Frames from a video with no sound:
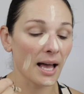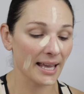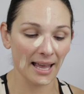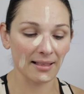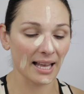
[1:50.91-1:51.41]

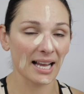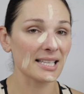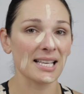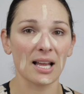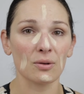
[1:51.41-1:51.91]
Again, like I
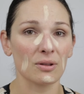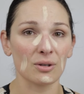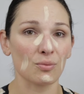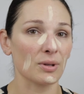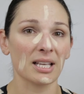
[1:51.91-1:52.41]
said,
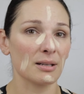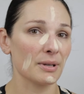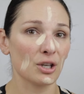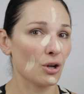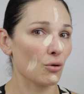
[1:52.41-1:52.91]
there's really going to
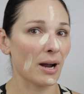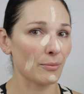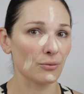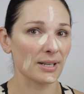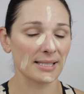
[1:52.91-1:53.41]
be no
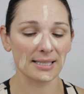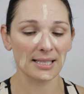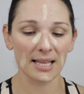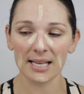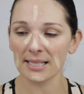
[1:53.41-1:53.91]
rhyme or reason
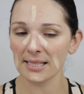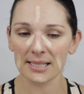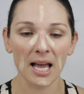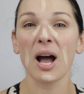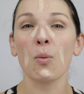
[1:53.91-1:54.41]
to this.
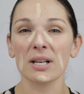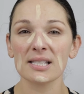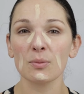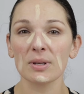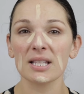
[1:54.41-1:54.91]
I want to
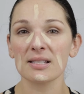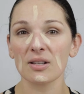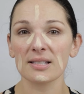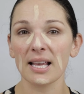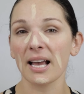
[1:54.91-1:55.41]
see what this
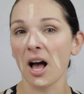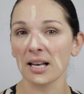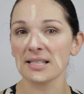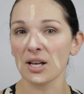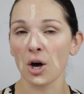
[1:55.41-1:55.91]
looks like on
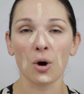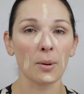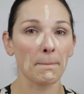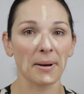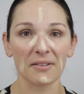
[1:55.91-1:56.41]
its
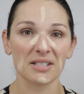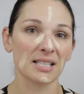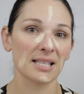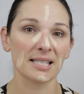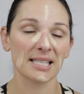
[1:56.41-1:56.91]
own, buffed
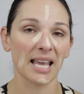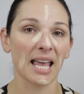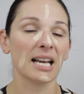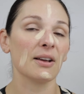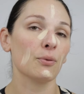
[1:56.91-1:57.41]
into the
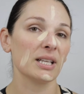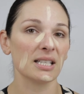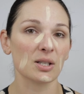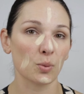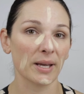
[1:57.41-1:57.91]
skin, and if we
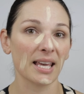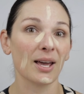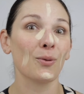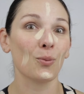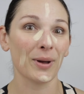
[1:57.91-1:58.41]
need to tweak
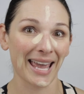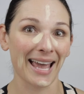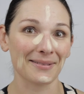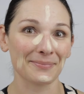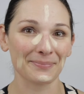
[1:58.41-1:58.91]
it, we can.